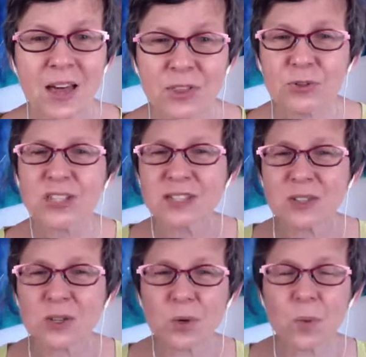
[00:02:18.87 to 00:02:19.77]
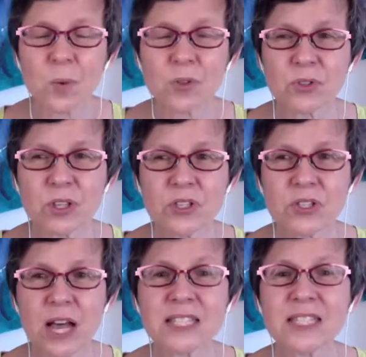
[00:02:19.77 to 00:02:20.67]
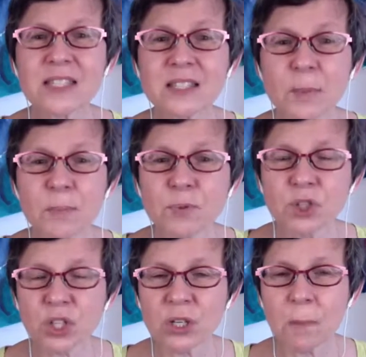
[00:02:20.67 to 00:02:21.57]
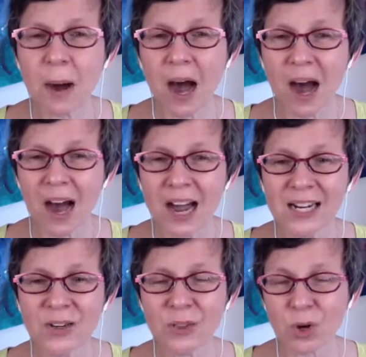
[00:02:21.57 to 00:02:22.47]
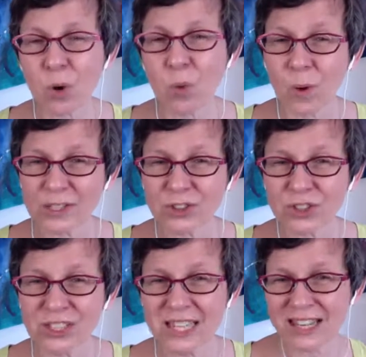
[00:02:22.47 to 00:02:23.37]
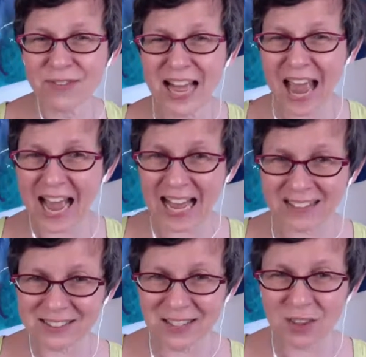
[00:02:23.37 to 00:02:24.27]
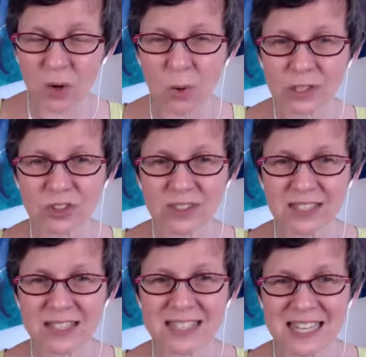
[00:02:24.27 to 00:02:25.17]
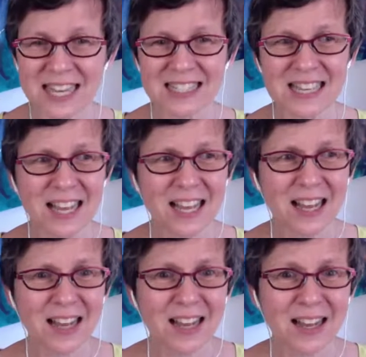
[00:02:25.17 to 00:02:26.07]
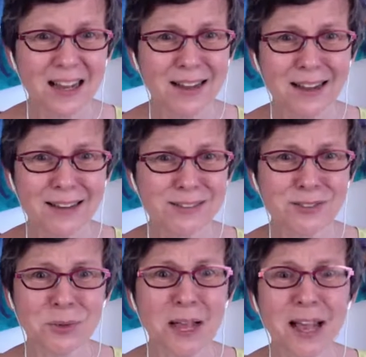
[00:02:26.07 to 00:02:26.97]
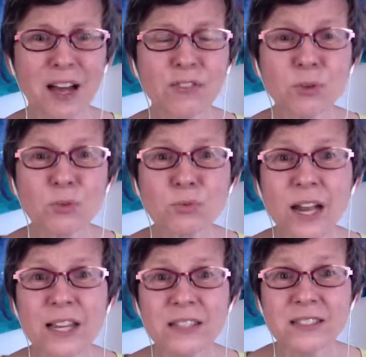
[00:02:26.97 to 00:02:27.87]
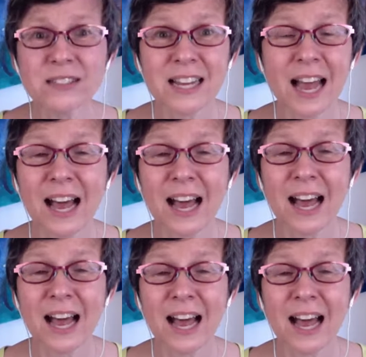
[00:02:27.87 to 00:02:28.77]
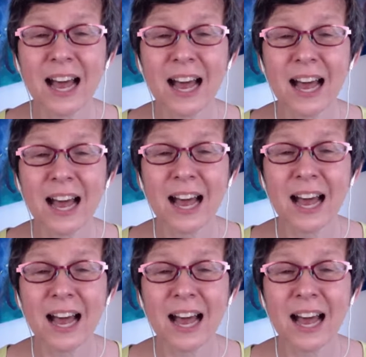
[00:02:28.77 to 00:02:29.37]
There's this assumption behind the question, even asking the question, that says, do I have a right to ask for this?